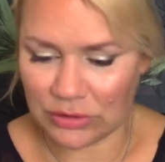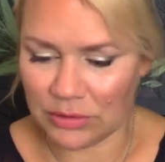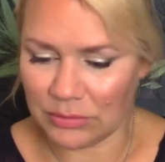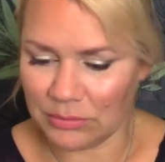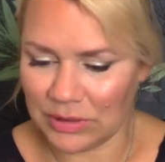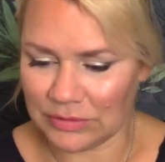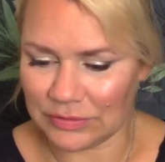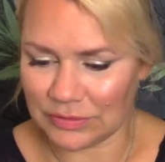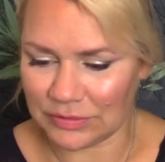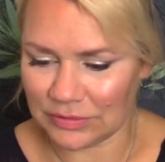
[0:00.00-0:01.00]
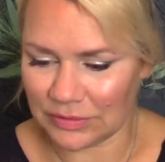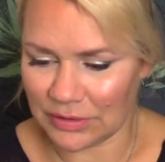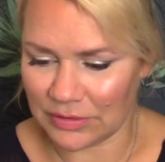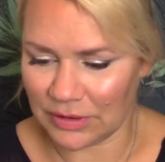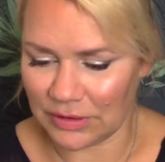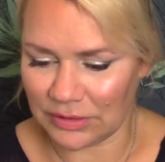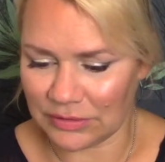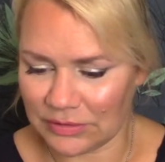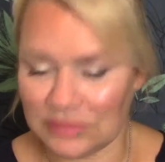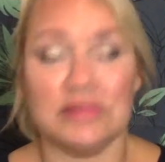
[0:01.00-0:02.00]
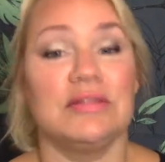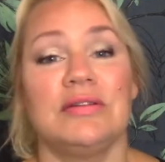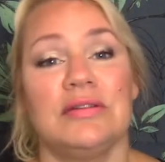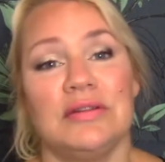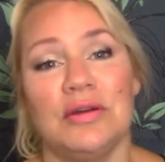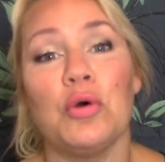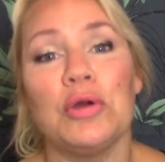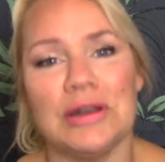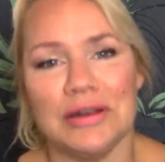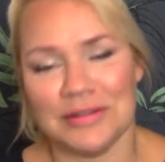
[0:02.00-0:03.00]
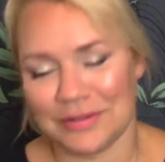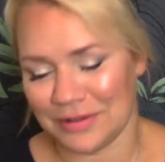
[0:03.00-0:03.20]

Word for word: means that it's oily, it's